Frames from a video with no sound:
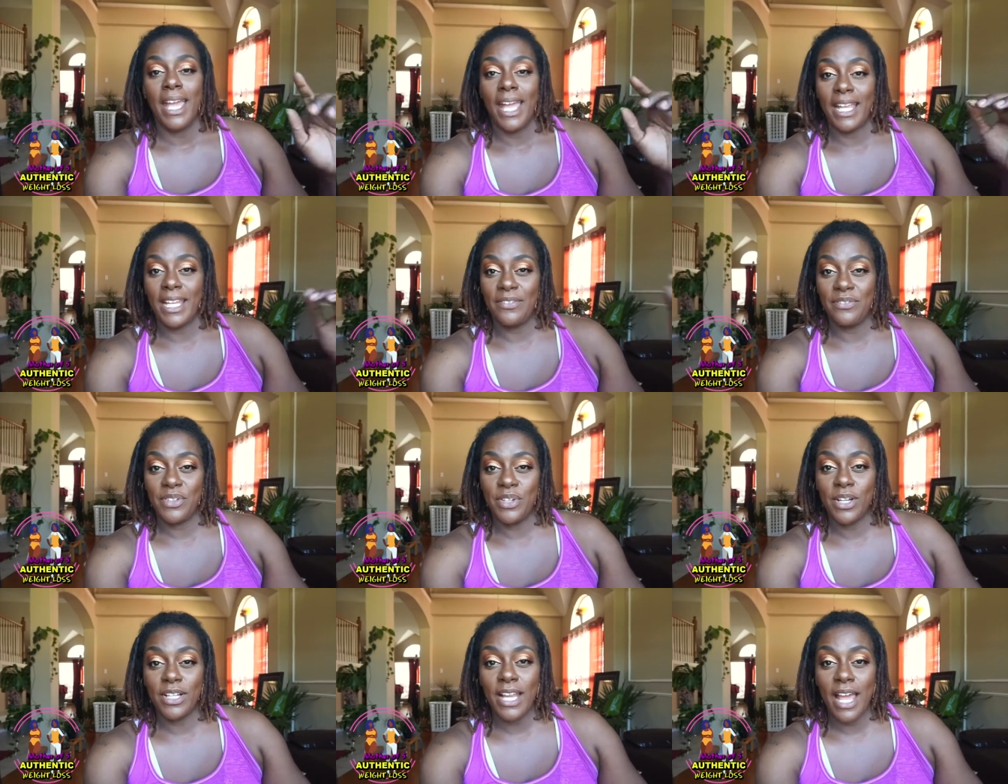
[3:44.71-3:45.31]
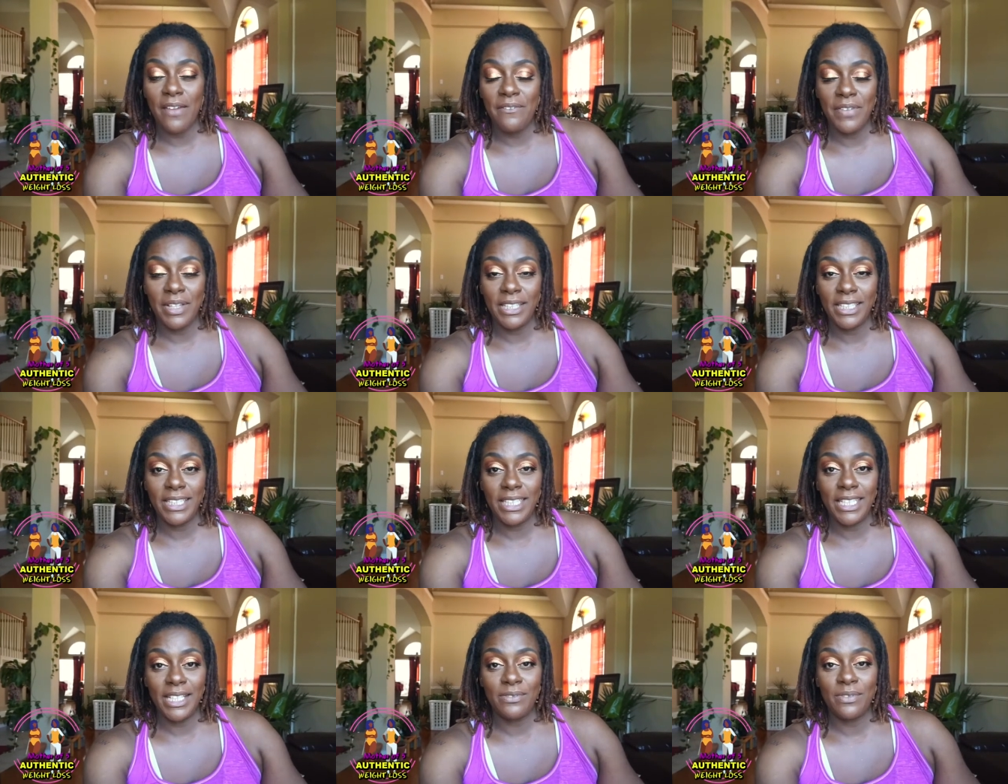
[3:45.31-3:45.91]
And if you're not
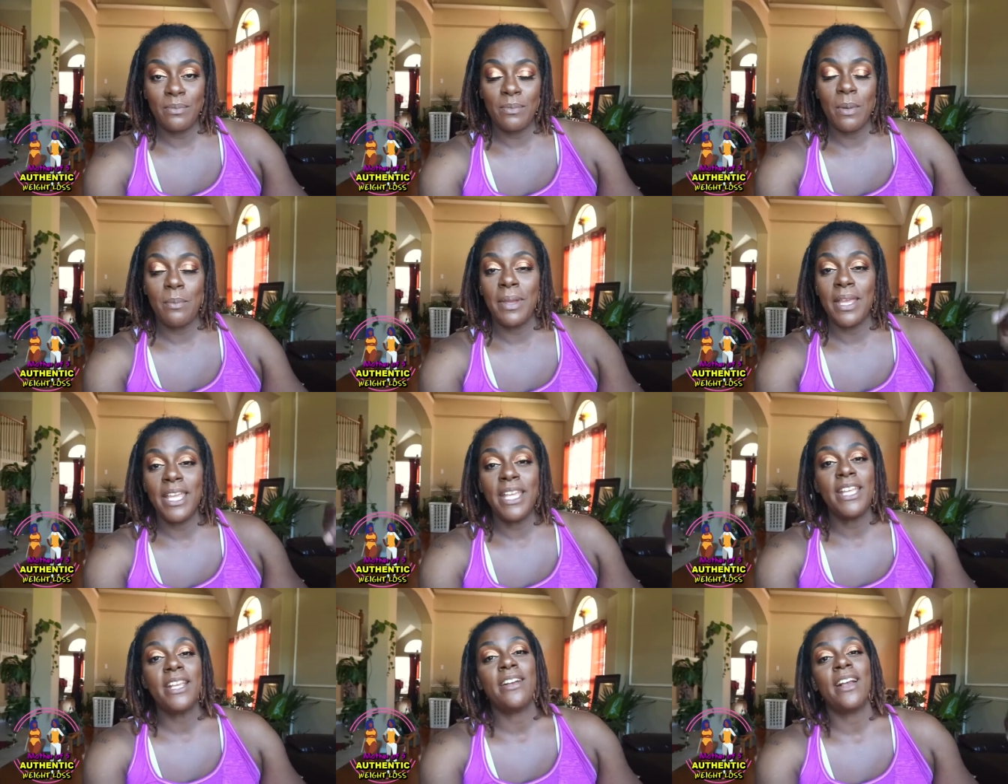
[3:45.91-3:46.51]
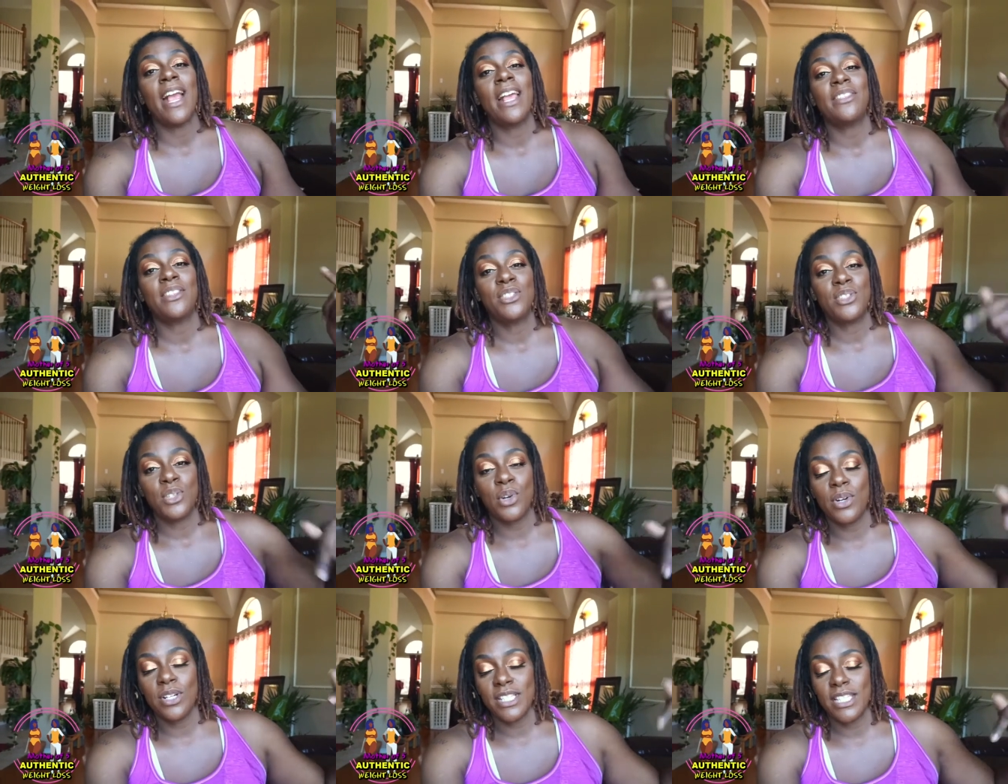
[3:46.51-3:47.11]
feeling needed, remember here at
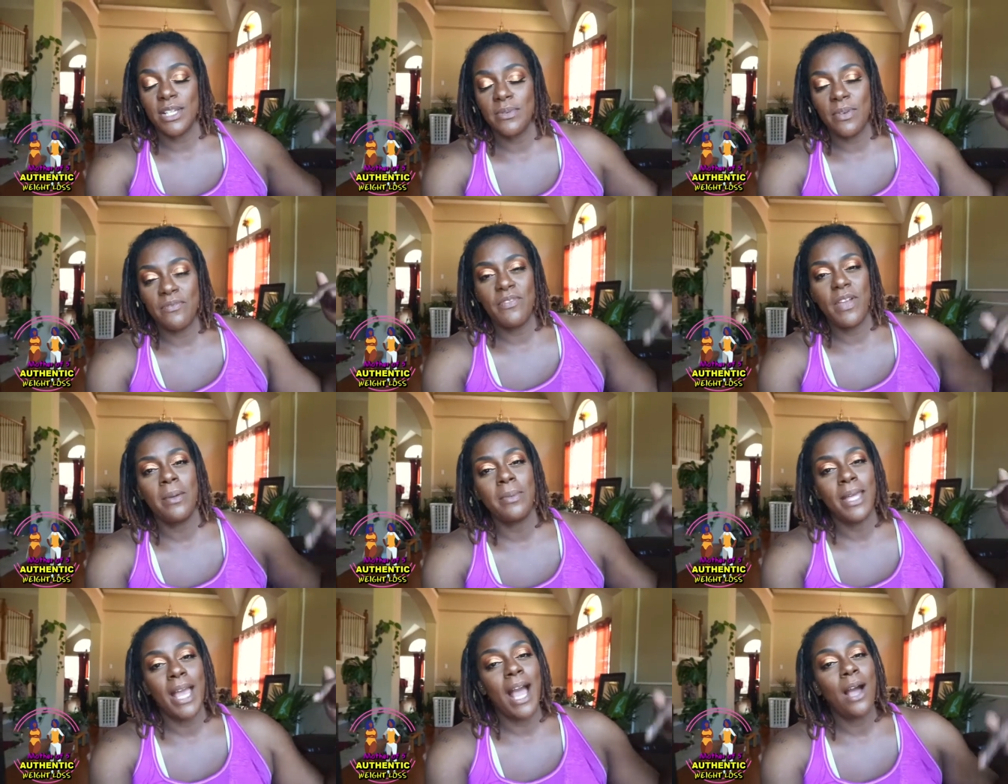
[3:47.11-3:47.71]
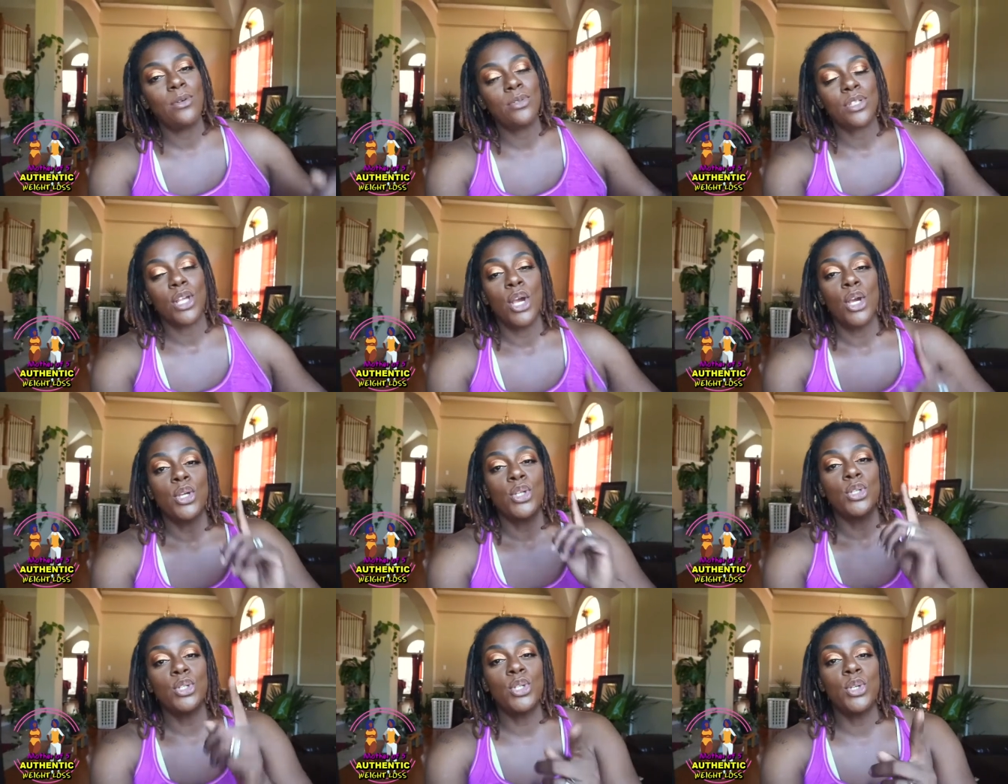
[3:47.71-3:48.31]
the Soaring Seaward Family House,
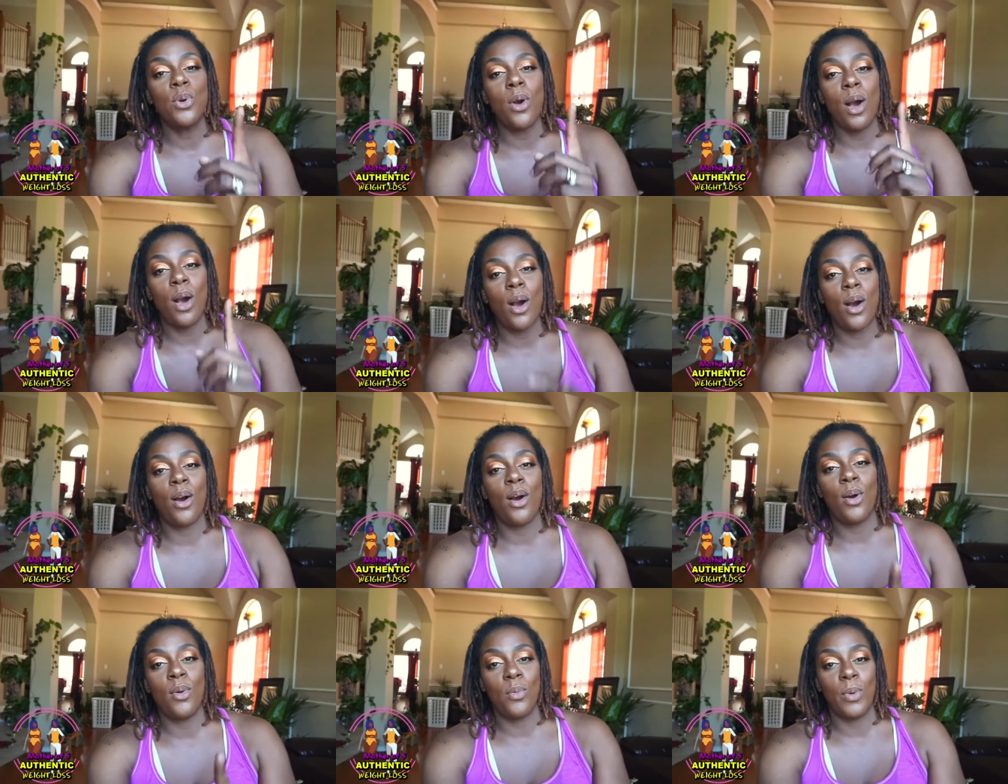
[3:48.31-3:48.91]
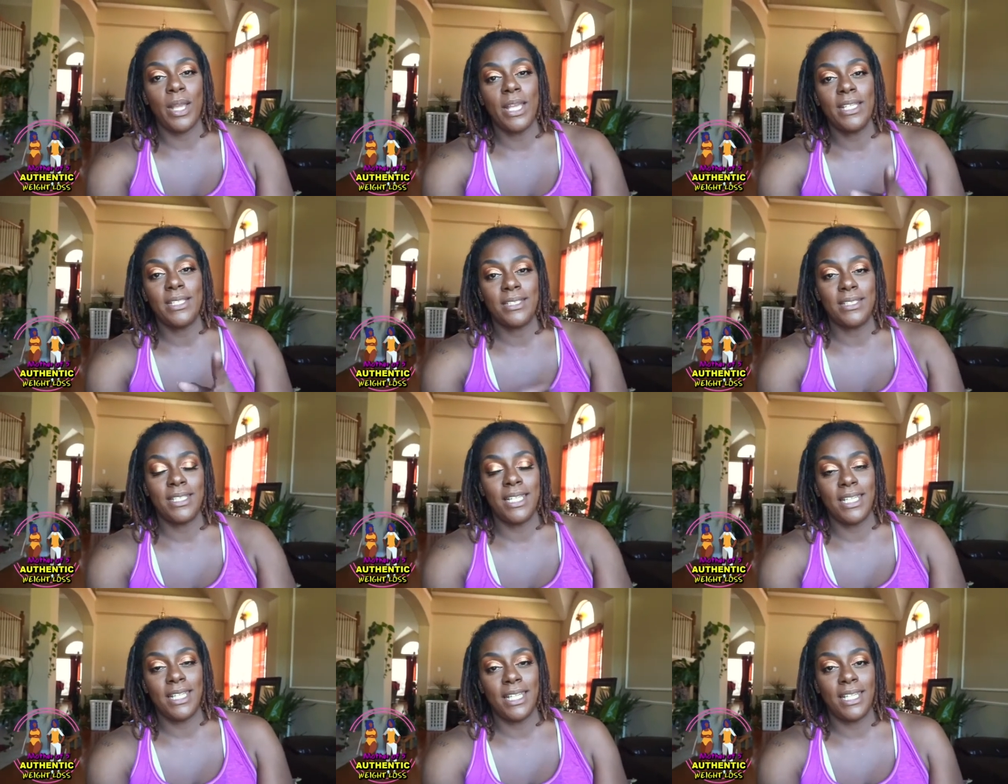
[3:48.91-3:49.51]
you are always
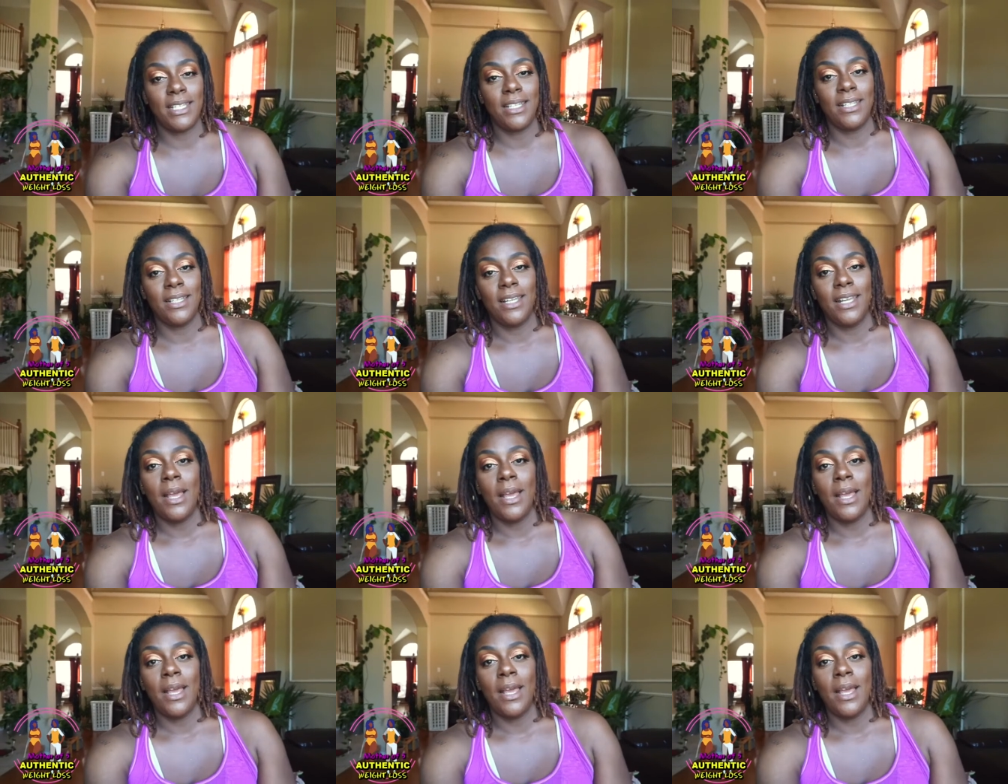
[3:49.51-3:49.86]
needed.